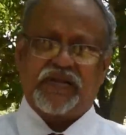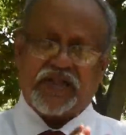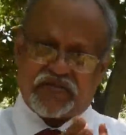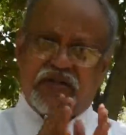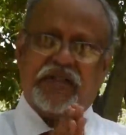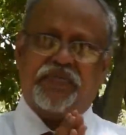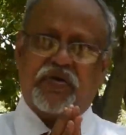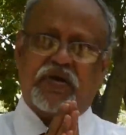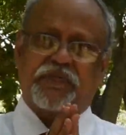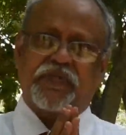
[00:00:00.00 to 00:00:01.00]
That's what they
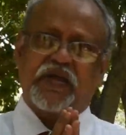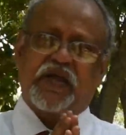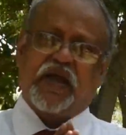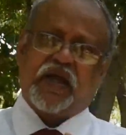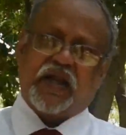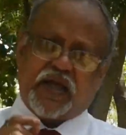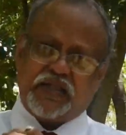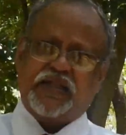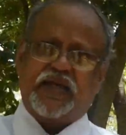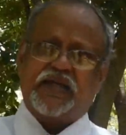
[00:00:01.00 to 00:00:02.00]
put.
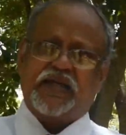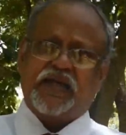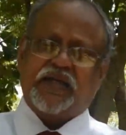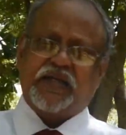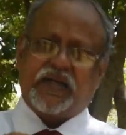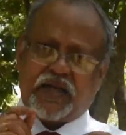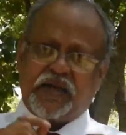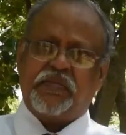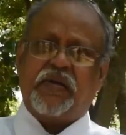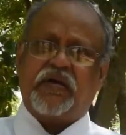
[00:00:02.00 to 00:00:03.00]
Like that in
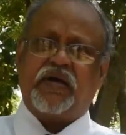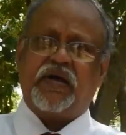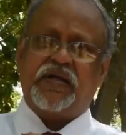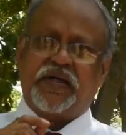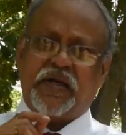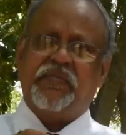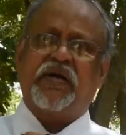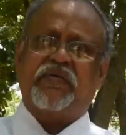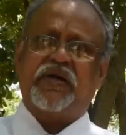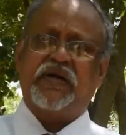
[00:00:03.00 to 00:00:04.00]
game Dream
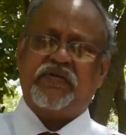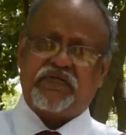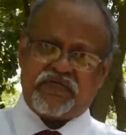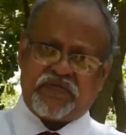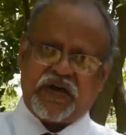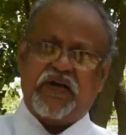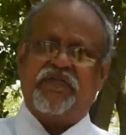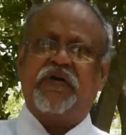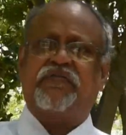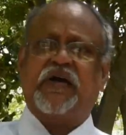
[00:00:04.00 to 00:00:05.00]
11,
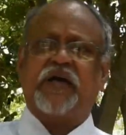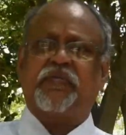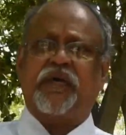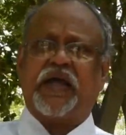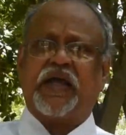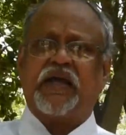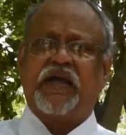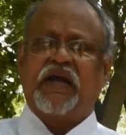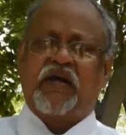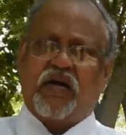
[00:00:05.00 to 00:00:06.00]
Fair Play,
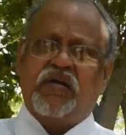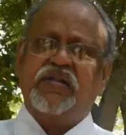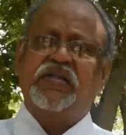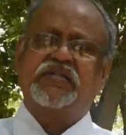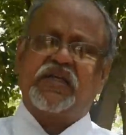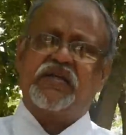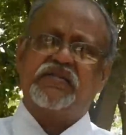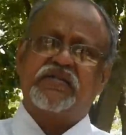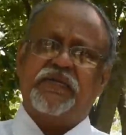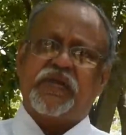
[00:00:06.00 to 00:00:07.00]
all these things
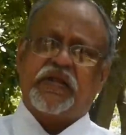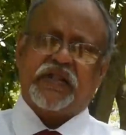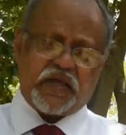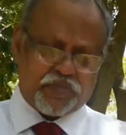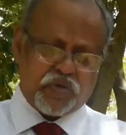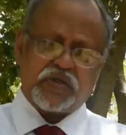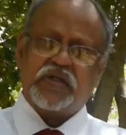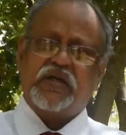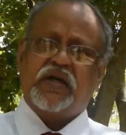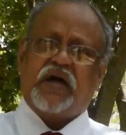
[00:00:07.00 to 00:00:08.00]
they put
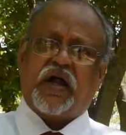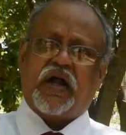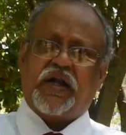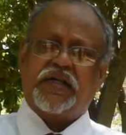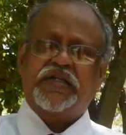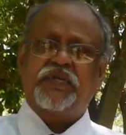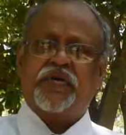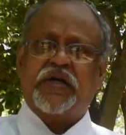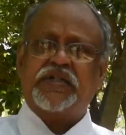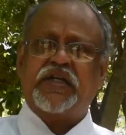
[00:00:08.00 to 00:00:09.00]
addiction
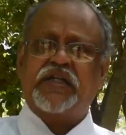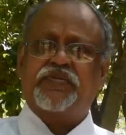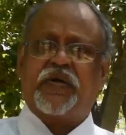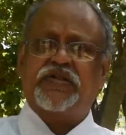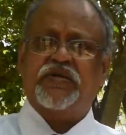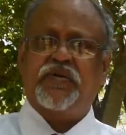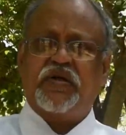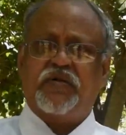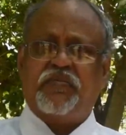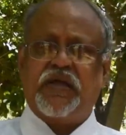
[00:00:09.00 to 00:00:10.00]
potential is
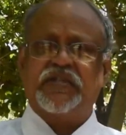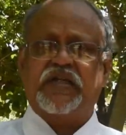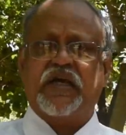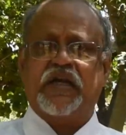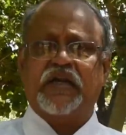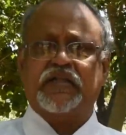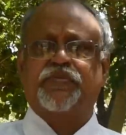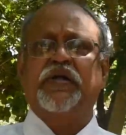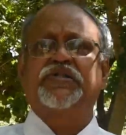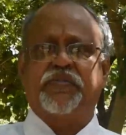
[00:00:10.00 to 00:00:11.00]
possible. Place
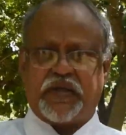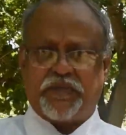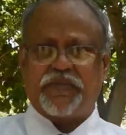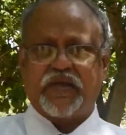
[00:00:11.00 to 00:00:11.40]
responsibly.